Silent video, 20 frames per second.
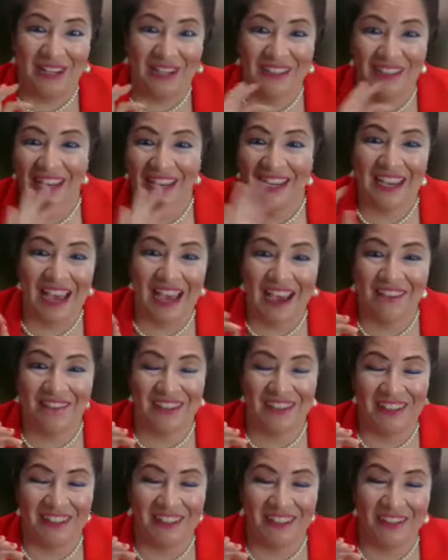like, have
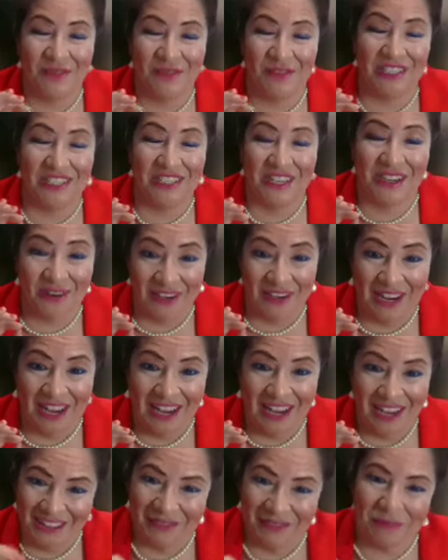it the word chingona,